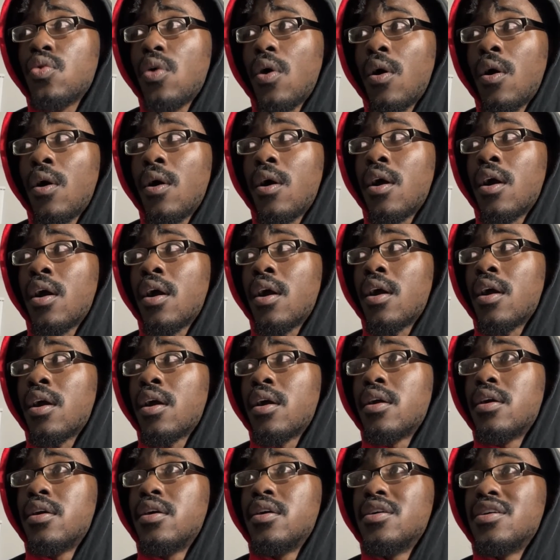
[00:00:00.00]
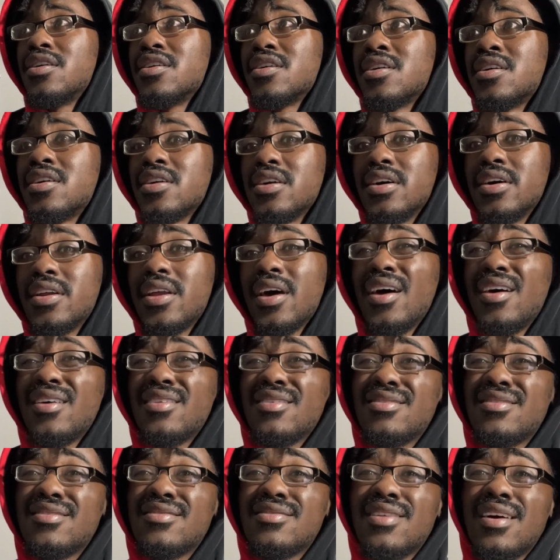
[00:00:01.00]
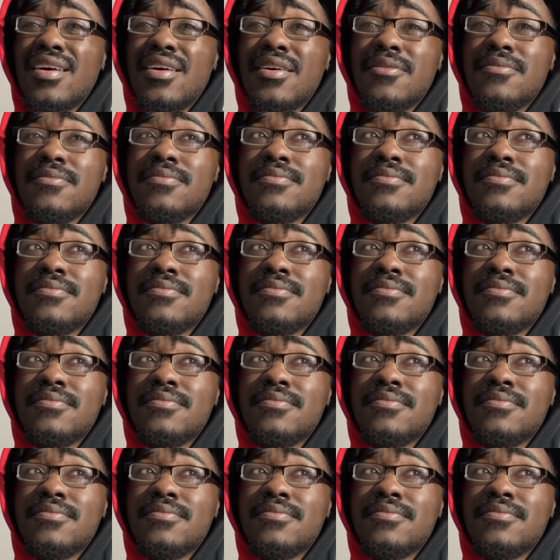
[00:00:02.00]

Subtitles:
are good at, and then like